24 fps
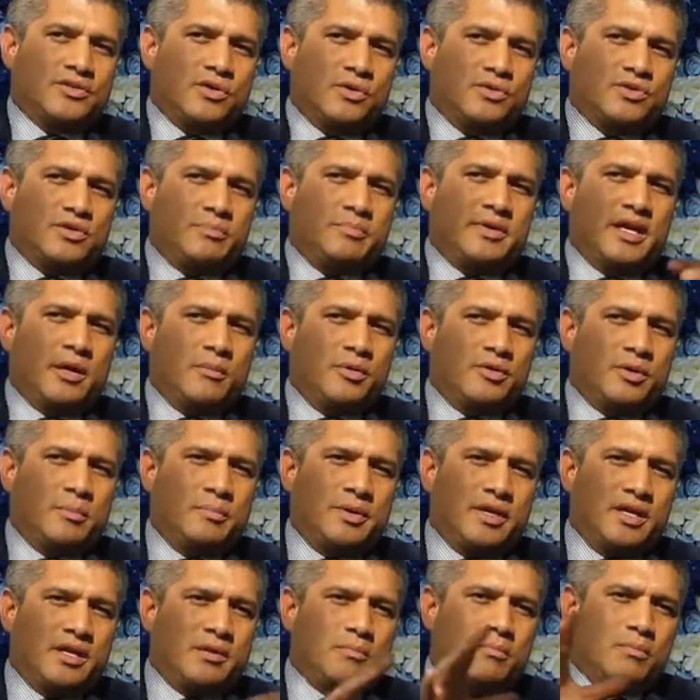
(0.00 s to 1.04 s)
So to be able to
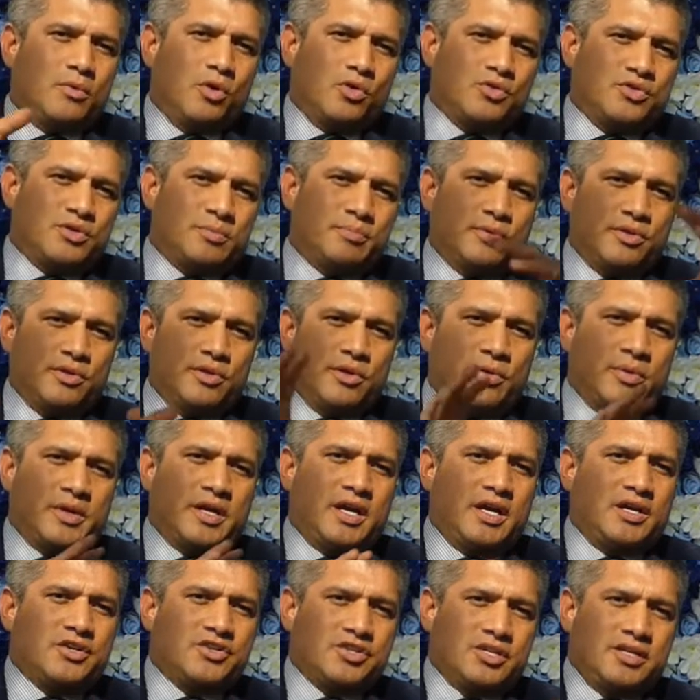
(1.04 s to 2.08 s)
be in multiple
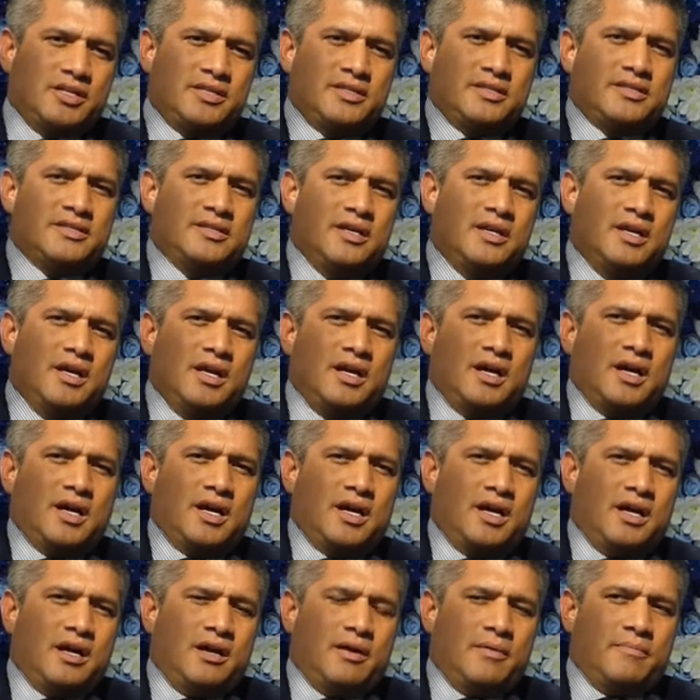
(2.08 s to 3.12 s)
locations
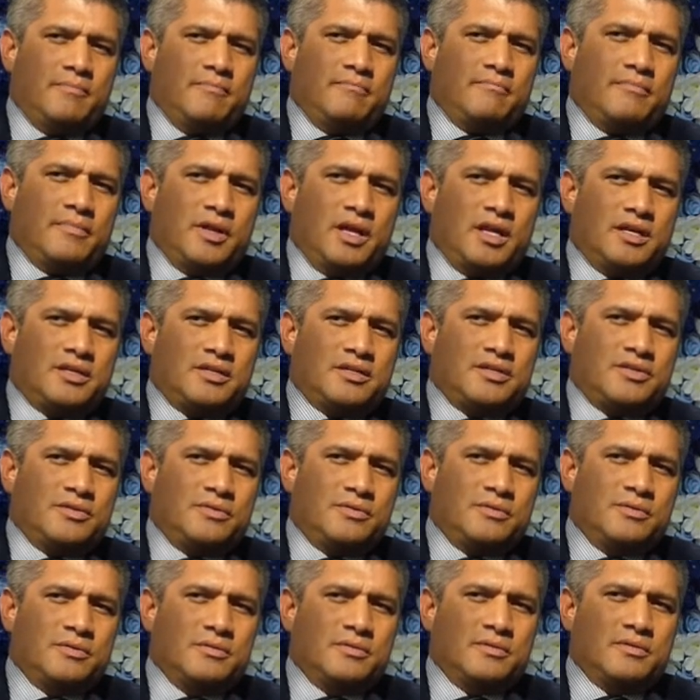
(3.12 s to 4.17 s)
and
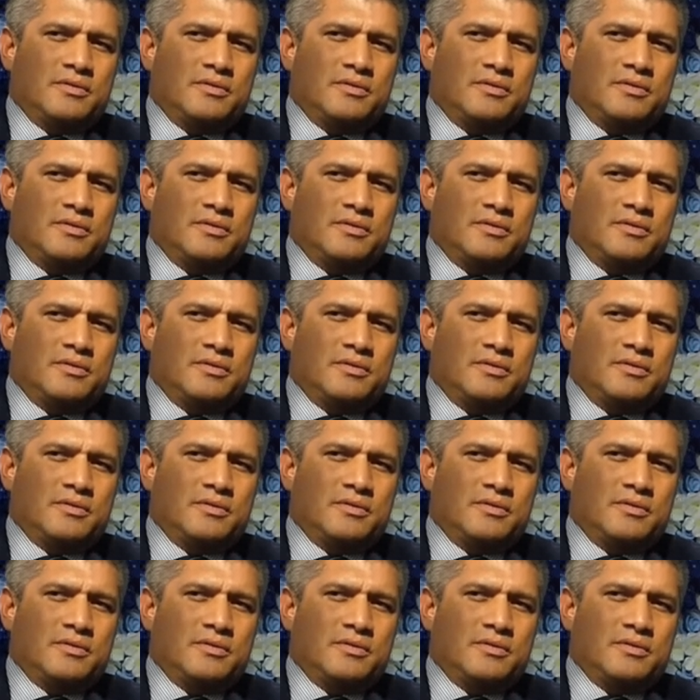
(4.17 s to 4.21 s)
to